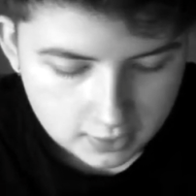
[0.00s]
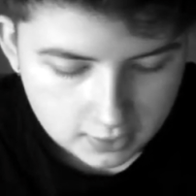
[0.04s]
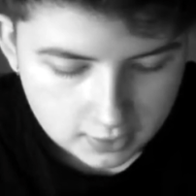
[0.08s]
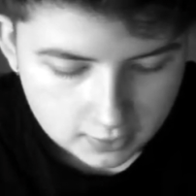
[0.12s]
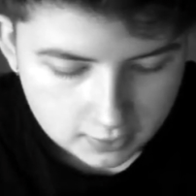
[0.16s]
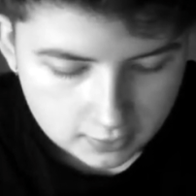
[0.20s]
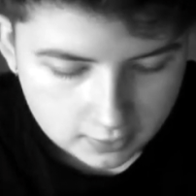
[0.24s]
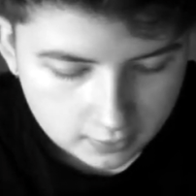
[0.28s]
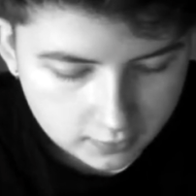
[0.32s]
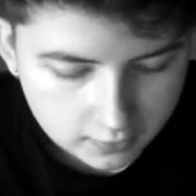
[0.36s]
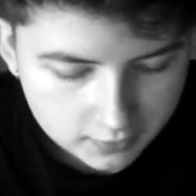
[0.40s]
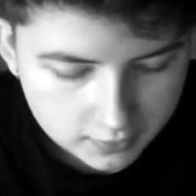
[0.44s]

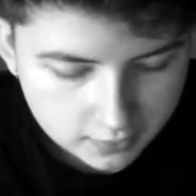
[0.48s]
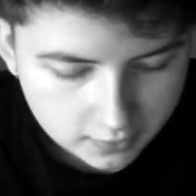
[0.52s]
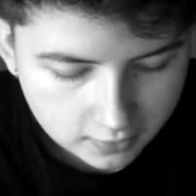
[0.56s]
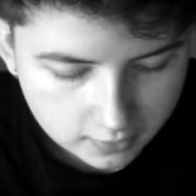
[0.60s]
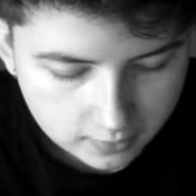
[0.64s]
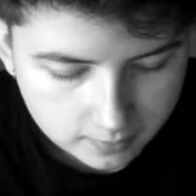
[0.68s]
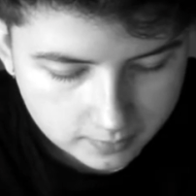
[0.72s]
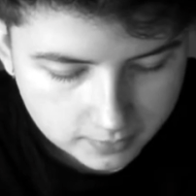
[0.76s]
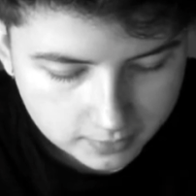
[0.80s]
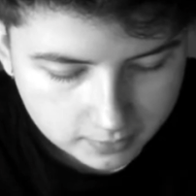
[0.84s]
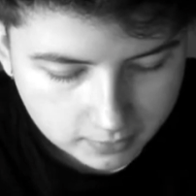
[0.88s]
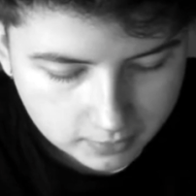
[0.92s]
The last
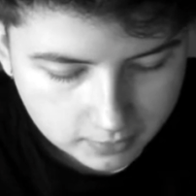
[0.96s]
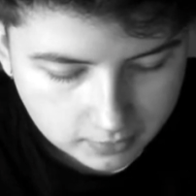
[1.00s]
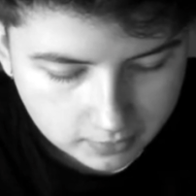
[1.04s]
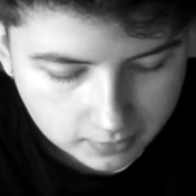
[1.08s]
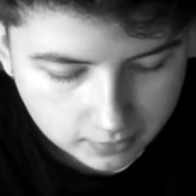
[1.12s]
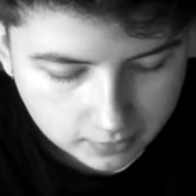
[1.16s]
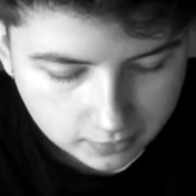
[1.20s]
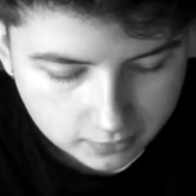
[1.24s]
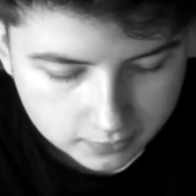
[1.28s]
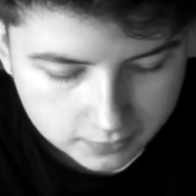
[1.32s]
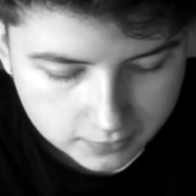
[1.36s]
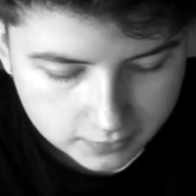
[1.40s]
time that we were in
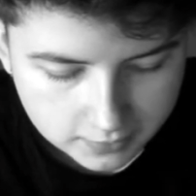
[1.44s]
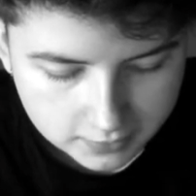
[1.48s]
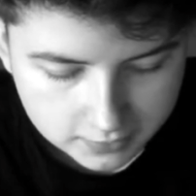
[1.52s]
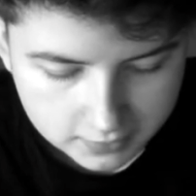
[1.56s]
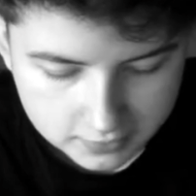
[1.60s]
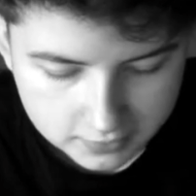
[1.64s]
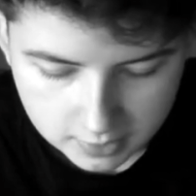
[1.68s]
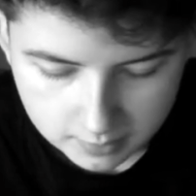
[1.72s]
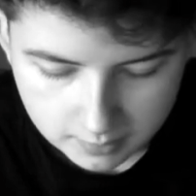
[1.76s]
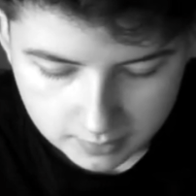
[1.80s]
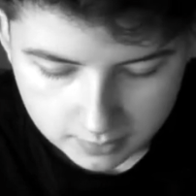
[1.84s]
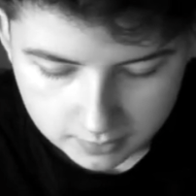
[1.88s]
contact,
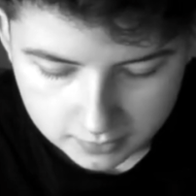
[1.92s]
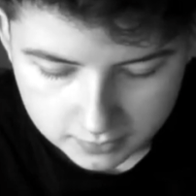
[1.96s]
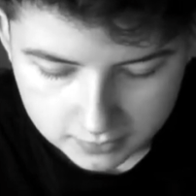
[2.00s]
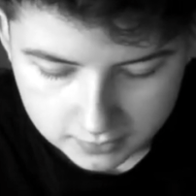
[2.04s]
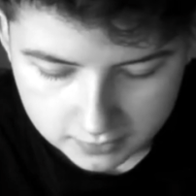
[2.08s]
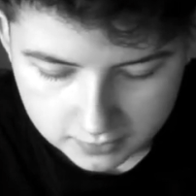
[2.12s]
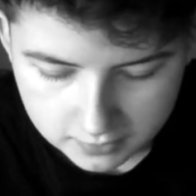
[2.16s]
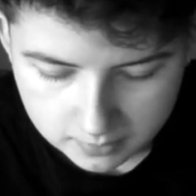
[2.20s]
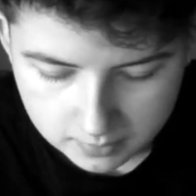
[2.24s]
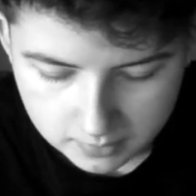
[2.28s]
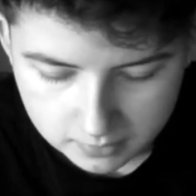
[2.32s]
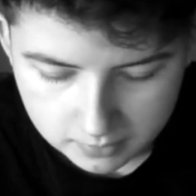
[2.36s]
Jamie wanted
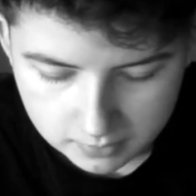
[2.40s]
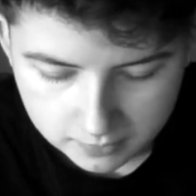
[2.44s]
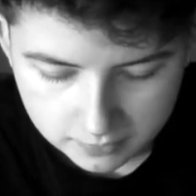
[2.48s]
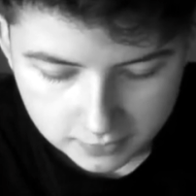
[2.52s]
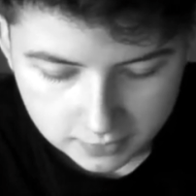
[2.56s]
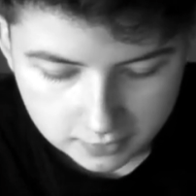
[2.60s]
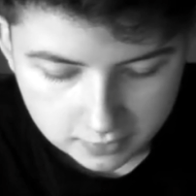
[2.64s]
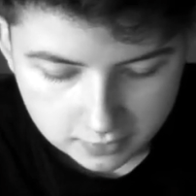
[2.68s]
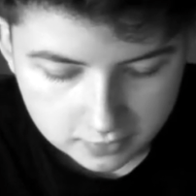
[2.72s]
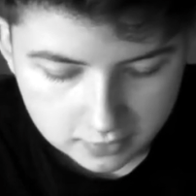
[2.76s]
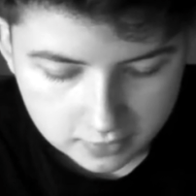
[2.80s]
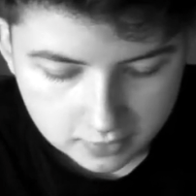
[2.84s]
to be
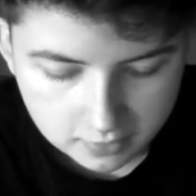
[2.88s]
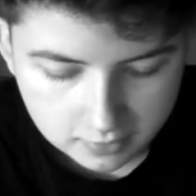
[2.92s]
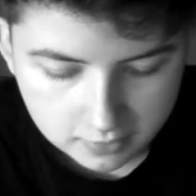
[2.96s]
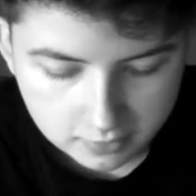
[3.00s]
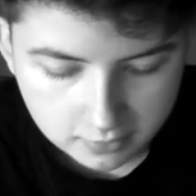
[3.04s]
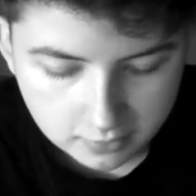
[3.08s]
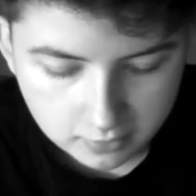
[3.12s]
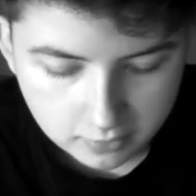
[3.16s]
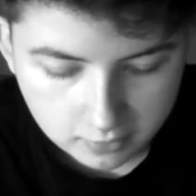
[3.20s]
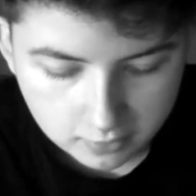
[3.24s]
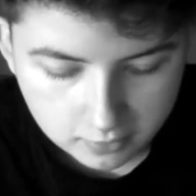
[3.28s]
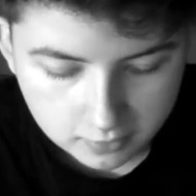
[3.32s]
referred to Charing
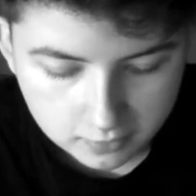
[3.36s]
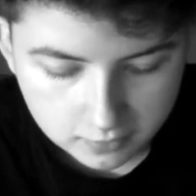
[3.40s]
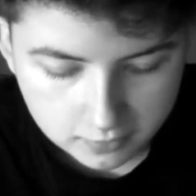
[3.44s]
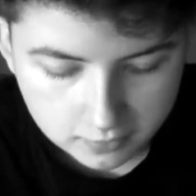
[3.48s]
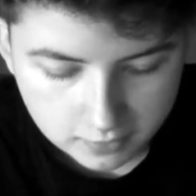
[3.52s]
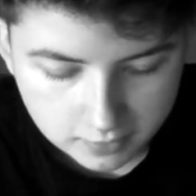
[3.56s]
Cross.